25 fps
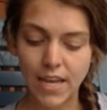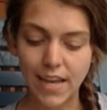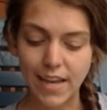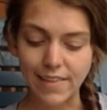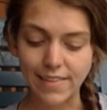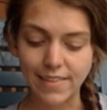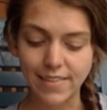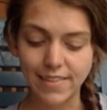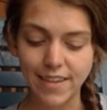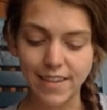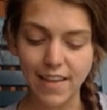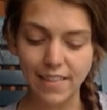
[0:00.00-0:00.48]

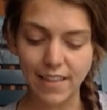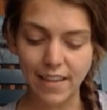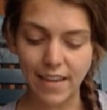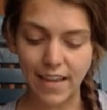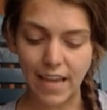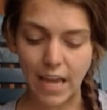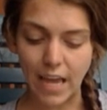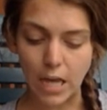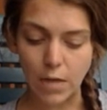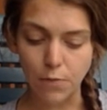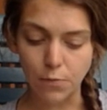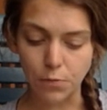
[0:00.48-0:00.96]
Inside the
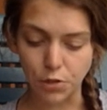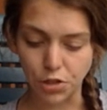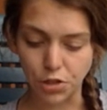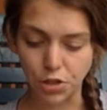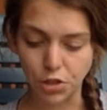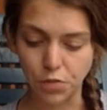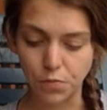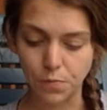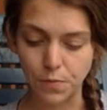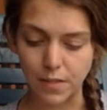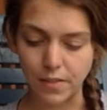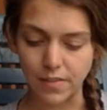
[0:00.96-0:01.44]
gate were
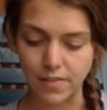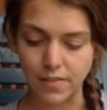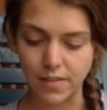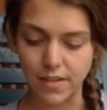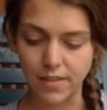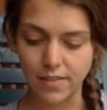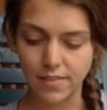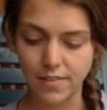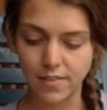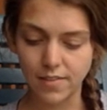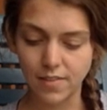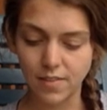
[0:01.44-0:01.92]
2
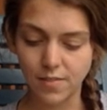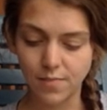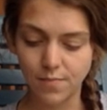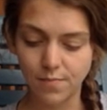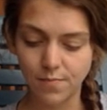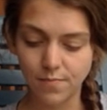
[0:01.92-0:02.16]
buildings.